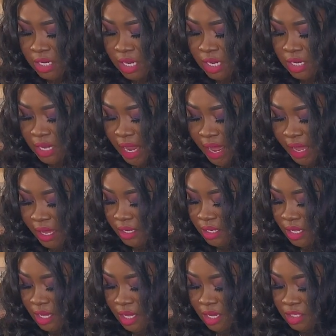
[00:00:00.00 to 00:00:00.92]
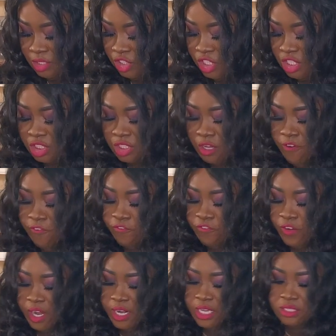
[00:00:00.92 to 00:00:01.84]
like, she's so
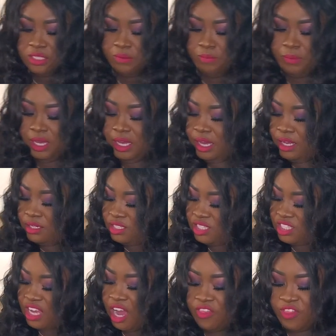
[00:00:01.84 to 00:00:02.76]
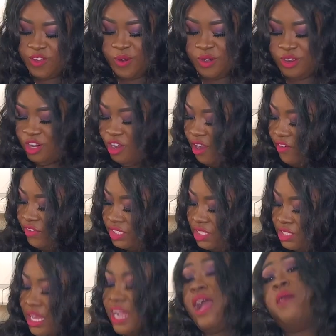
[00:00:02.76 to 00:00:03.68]
funny to me and Southern. You know, ever
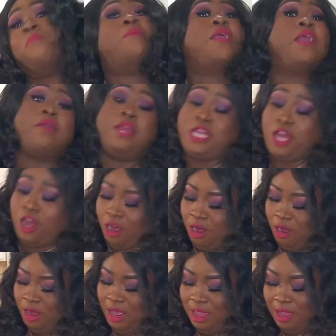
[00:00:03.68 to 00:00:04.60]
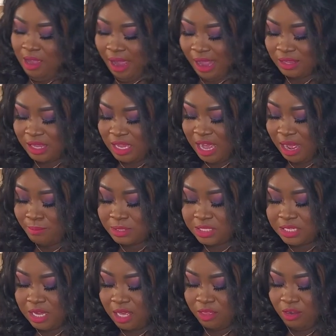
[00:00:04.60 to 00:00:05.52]
since I got married, y'all, I think I'm
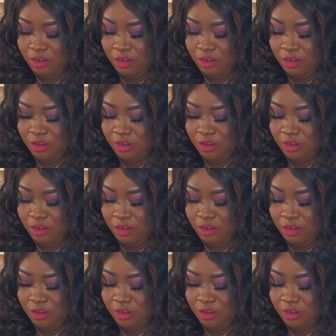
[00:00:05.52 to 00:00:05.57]
Southern.